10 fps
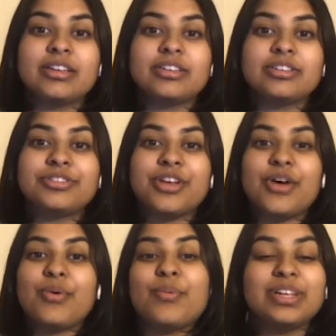
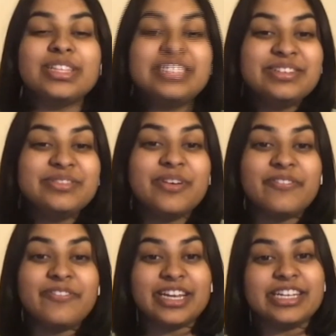So once you've
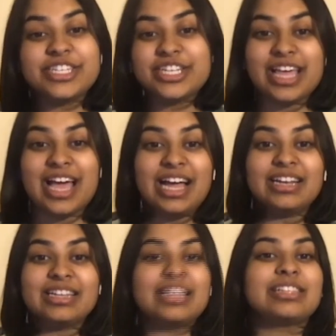finished that,
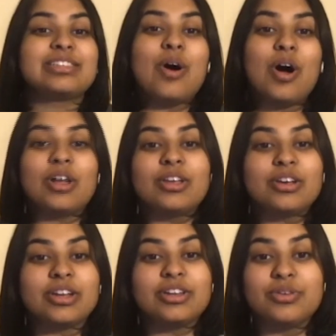that's all you're
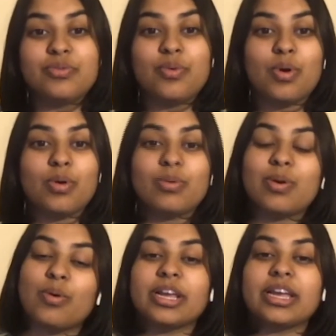going to do for
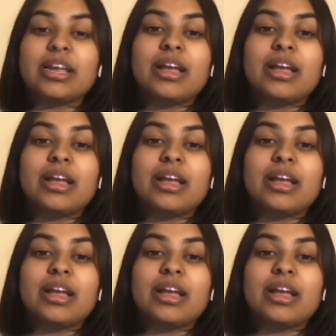recording.